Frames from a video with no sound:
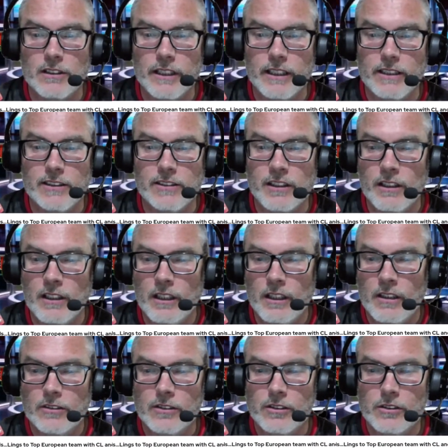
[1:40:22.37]
Lings
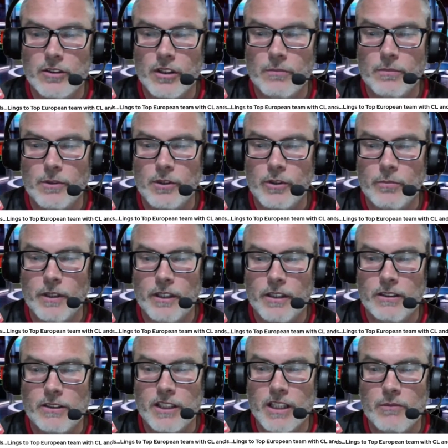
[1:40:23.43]
to top European
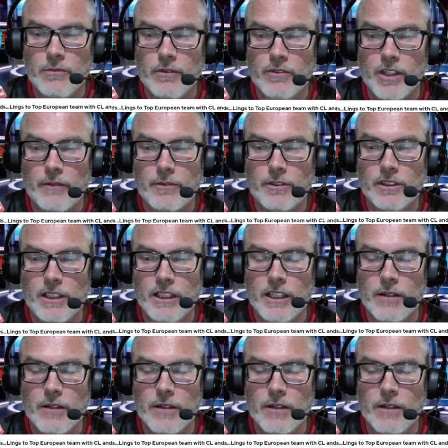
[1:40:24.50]
team with Champions League